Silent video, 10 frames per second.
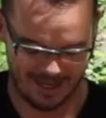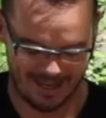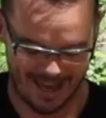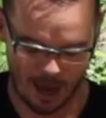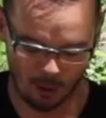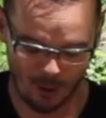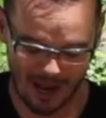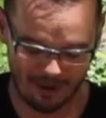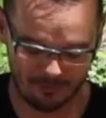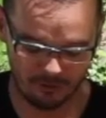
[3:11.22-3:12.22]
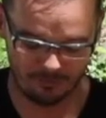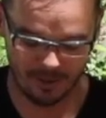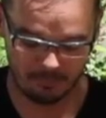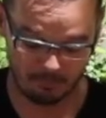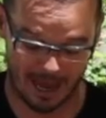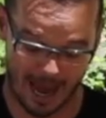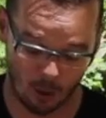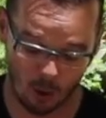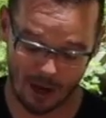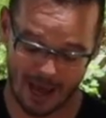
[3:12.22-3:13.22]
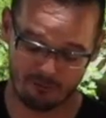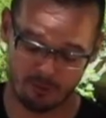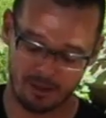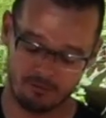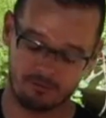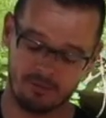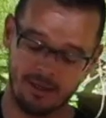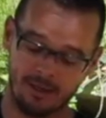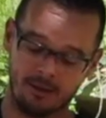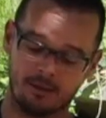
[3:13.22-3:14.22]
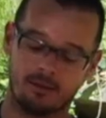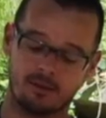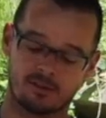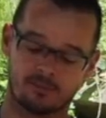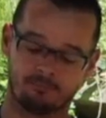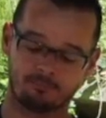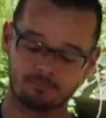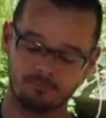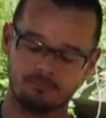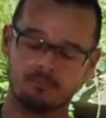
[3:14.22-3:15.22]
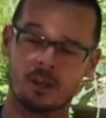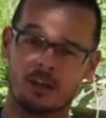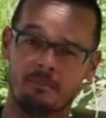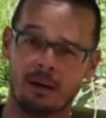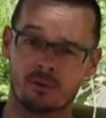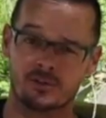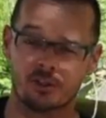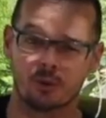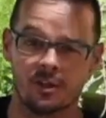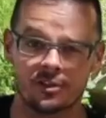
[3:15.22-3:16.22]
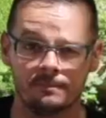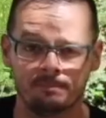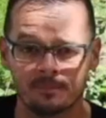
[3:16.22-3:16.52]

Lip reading: How long have you been feeling this about the situation?